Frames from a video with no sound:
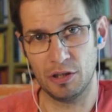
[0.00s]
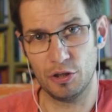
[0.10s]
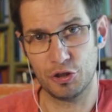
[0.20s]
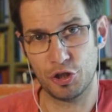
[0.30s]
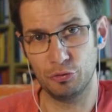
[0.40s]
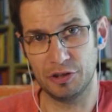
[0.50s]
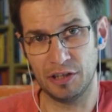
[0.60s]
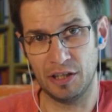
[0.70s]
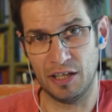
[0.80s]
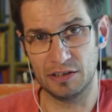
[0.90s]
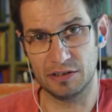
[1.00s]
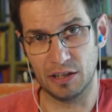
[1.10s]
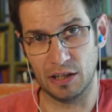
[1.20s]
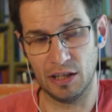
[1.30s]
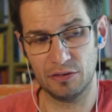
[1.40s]
shooting and
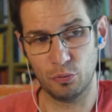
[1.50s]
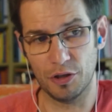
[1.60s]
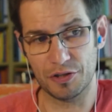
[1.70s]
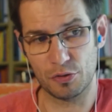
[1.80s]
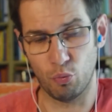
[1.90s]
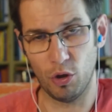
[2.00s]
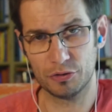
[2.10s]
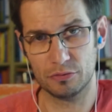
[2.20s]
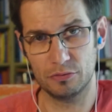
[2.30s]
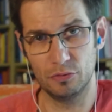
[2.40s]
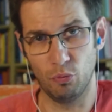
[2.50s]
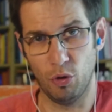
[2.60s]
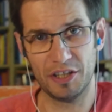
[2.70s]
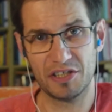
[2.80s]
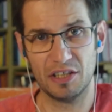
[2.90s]
editing. In other words, what
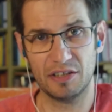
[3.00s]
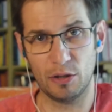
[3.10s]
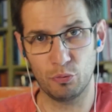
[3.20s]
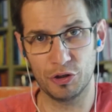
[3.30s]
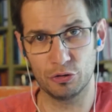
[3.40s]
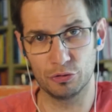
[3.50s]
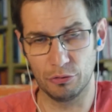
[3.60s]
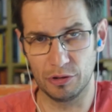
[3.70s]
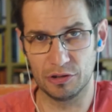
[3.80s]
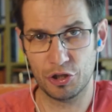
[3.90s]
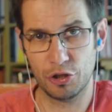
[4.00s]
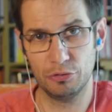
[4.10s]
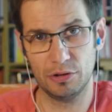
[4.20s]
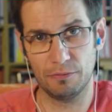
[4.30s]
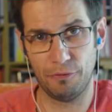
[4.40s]
is it that we do during the
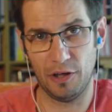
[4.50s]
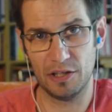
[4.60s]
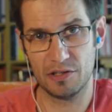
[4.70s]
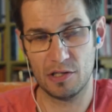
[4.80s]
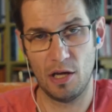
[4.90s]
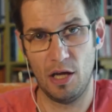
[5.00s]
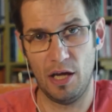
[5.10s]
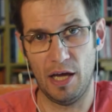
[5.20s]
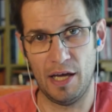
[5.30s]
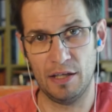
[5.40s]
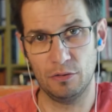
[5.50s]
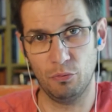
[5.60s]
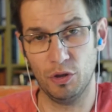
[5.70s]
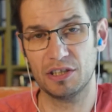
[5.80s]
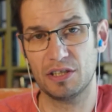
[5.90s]
shooting phase and
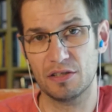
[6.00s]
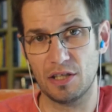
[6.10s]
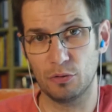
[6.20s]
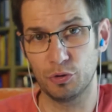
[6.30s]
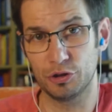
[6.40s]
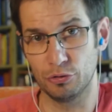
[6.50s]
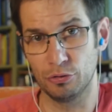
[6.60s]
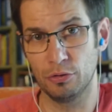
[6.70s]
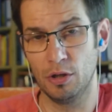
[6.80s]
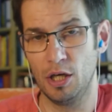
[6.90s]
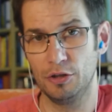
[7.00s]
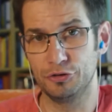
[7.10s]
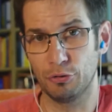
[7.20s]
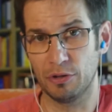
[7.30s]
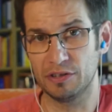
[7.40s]
what it is that we do
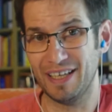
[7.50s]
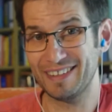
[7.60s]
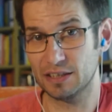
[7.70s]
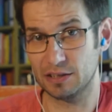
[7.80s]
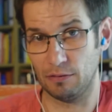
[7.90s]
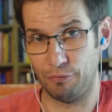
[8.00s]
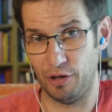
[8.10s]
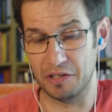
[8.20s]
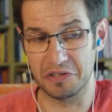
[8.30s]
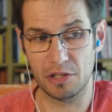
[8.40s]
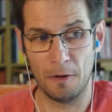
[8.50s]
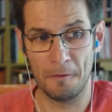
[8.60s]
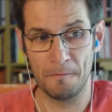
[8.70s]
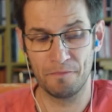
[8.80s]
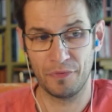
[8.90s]
during the editing phase.
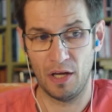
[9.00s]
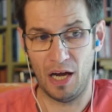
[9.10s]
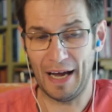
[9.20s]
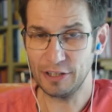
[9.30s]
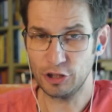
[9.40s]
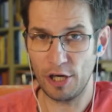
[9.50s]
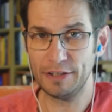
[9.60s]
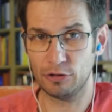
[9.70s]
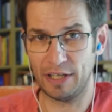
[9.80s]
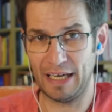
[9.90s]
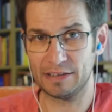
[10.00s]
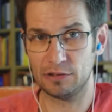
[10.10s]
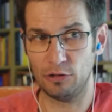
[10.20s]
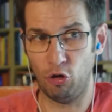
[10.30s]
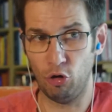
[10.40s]
I try to get
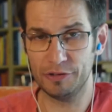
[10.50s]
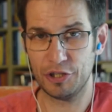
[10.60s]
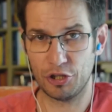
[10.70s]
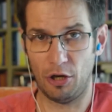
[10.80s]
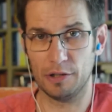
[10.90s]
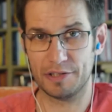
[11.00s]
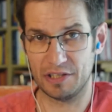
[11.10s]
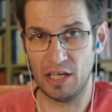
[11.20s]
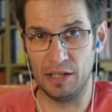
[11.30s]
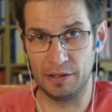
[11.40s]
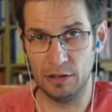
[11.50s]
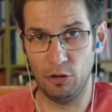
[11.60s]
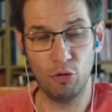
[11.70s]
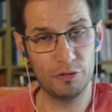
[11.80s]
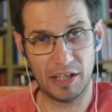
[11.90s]
all the shots done,
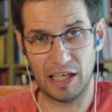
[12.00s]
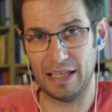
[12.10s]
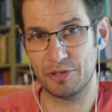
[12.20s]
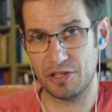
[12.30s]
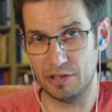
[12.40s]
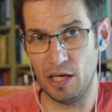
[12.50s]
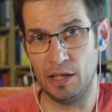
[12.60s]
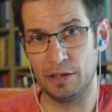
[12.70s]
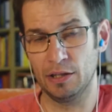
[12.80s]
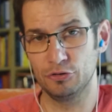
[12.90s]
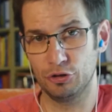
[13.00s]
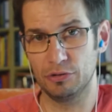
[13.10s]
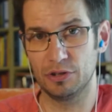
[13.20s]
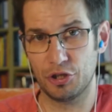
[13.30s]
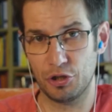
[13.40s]
all the clips done
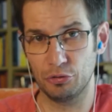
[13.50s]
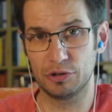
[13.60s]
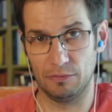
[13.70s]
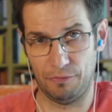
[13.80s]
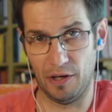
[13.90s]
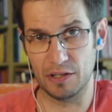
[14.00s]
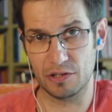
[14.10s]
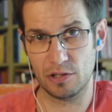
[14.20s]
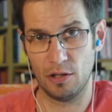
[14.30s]
during the shooting phase.